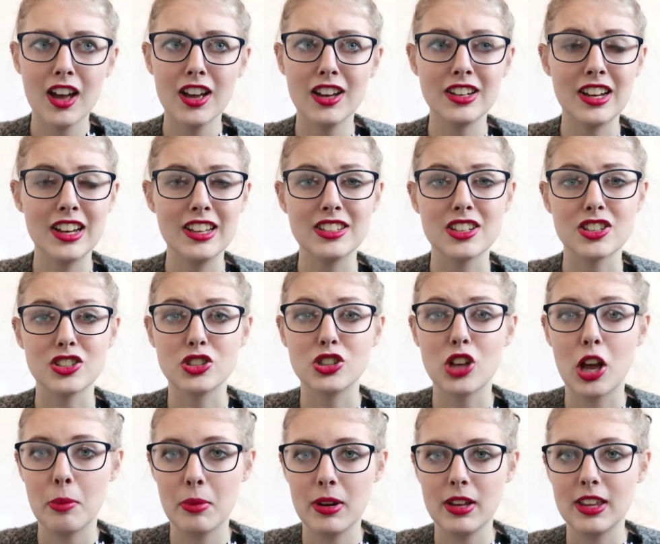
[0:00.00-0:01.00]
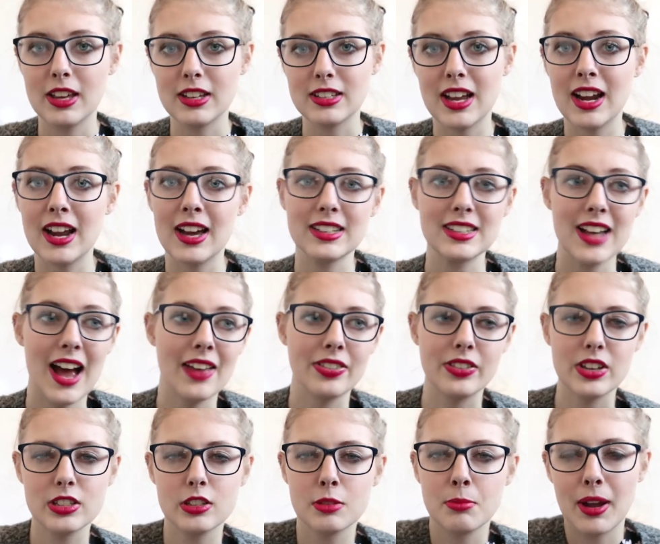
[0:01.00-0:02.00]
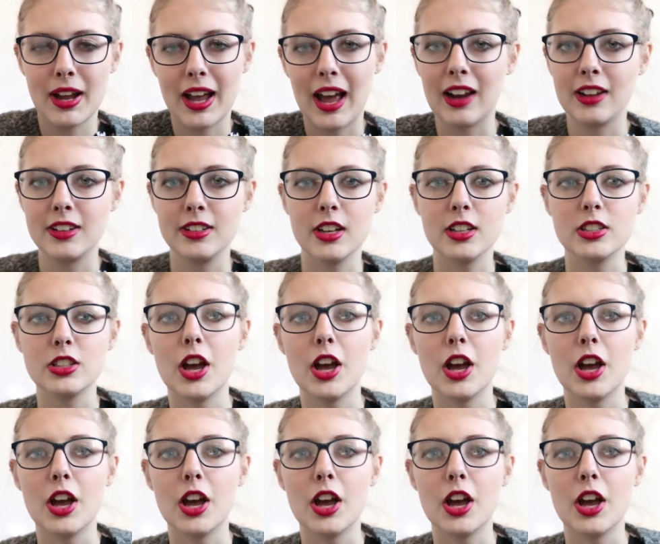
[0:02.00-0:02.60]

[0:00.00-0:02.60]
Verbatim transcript: And it does so many things. Alexa, add this to my calendar.